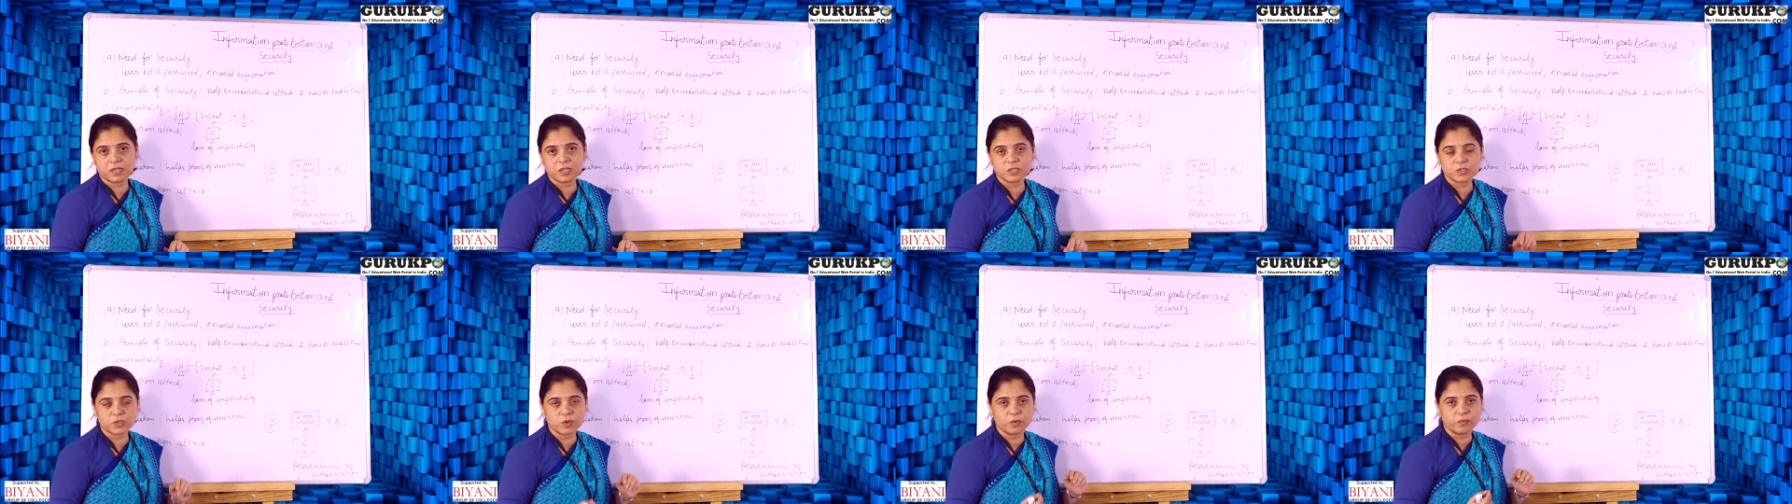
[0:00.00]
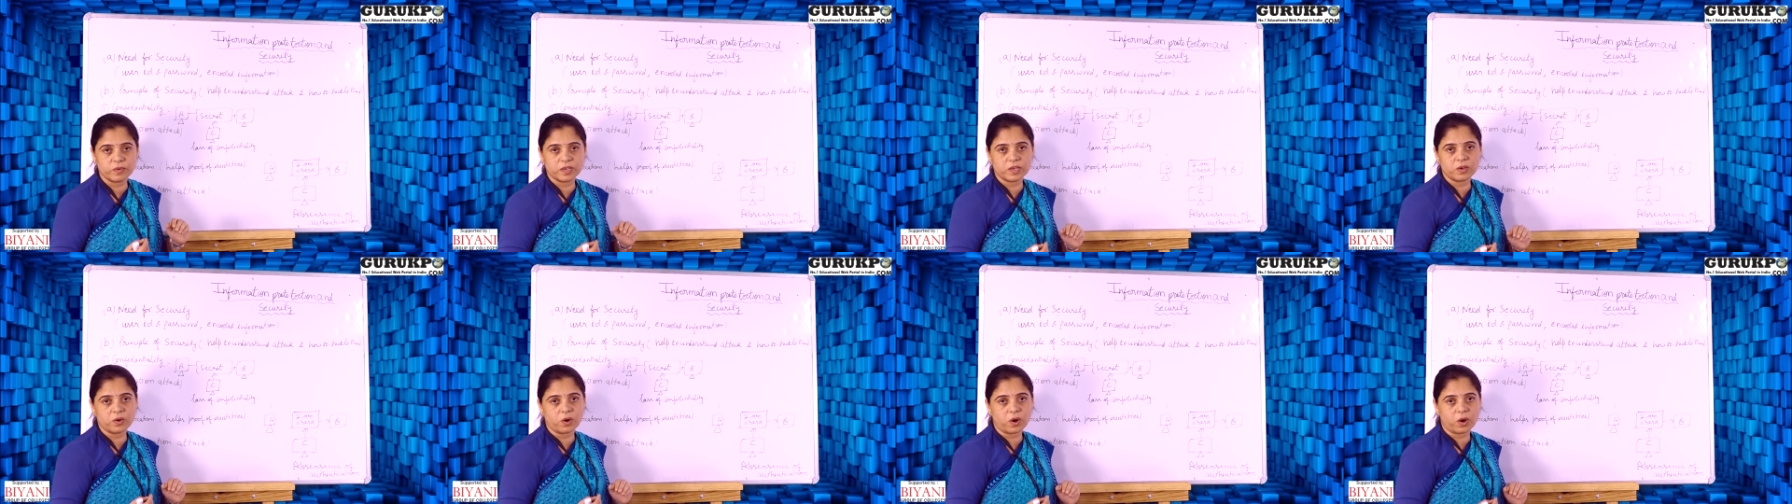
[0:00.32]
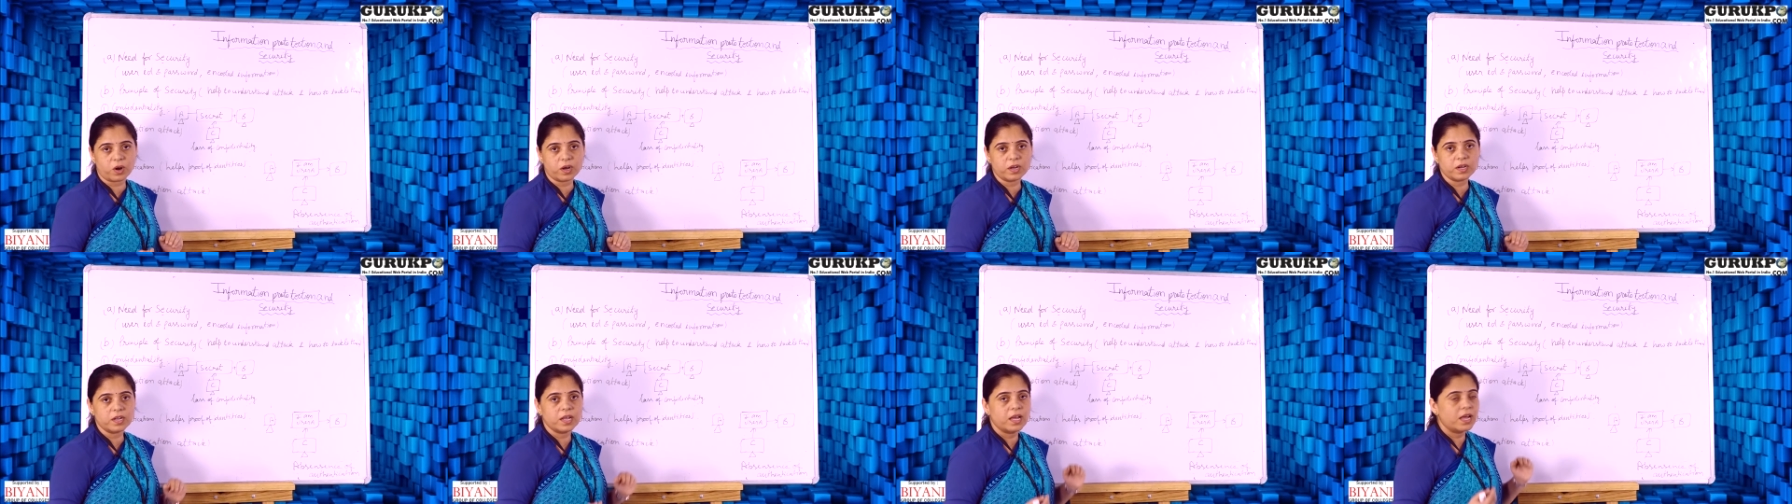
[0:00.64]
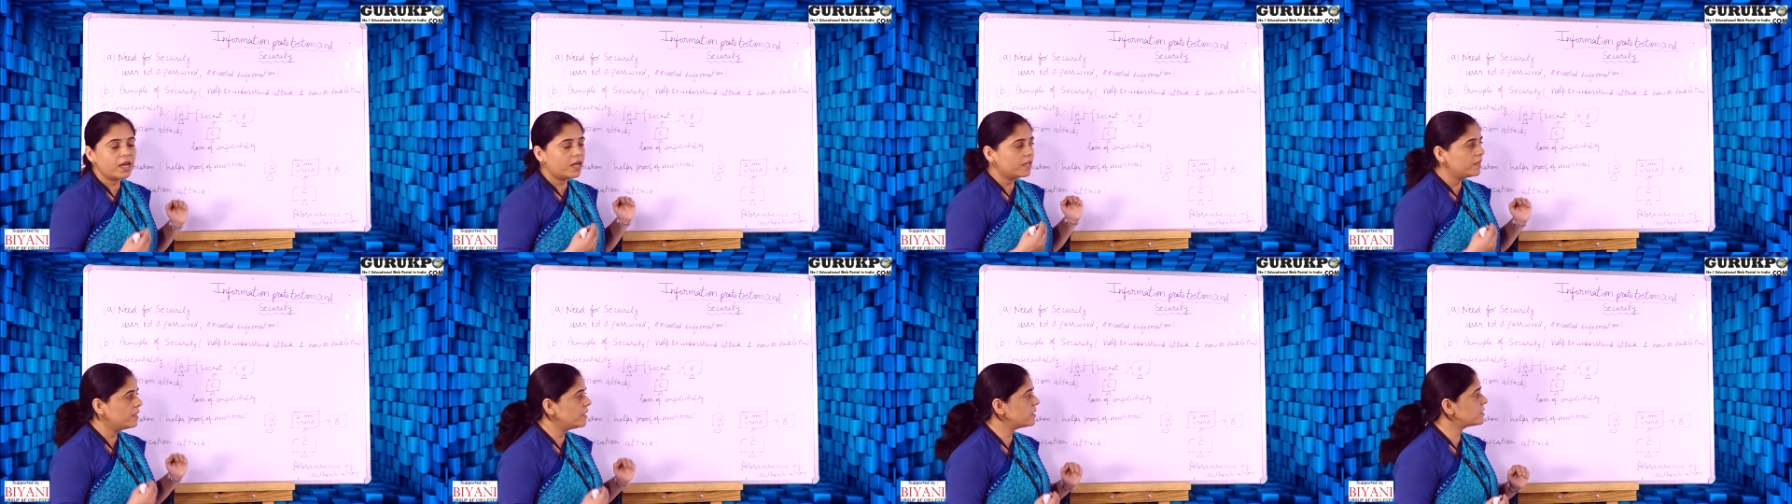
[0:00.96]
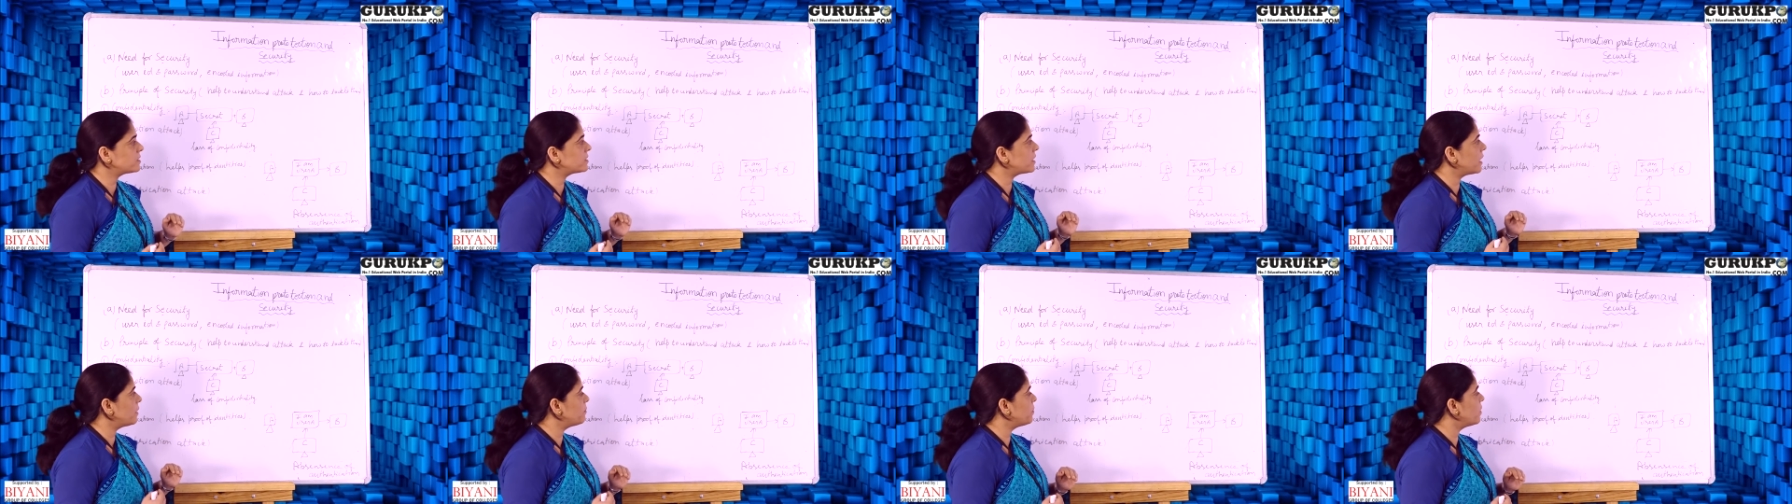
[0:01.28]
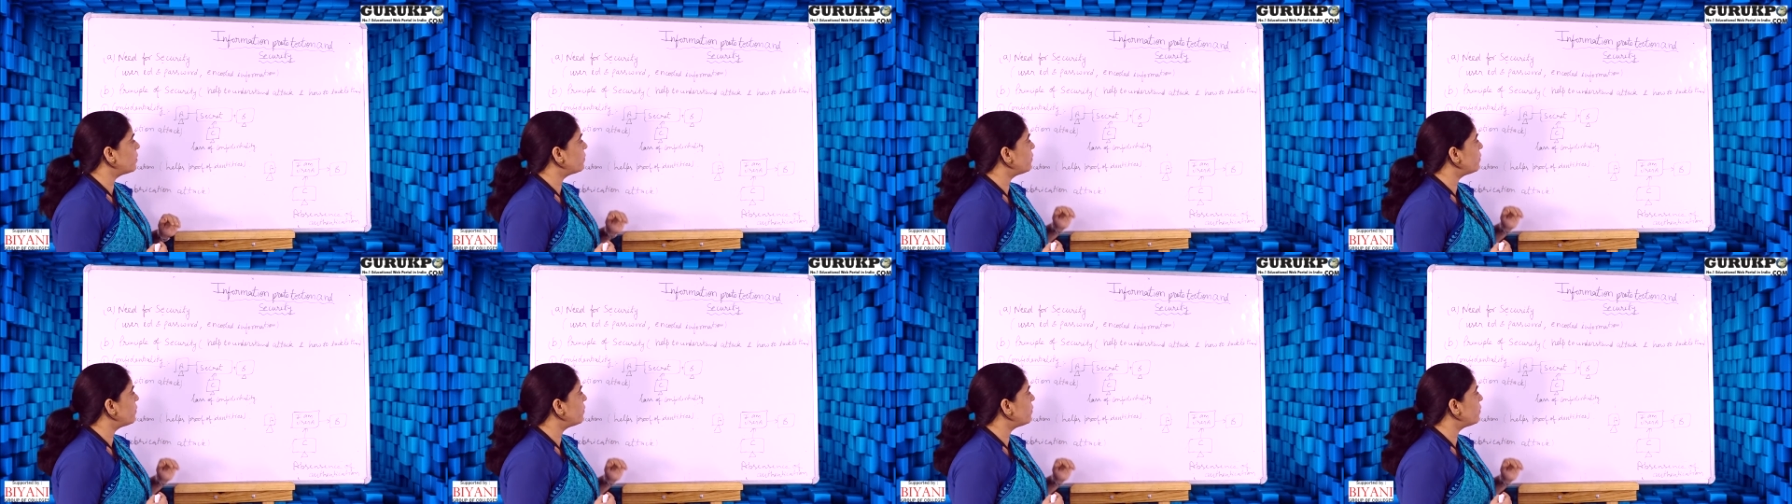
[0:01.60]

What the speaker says: So we call this type of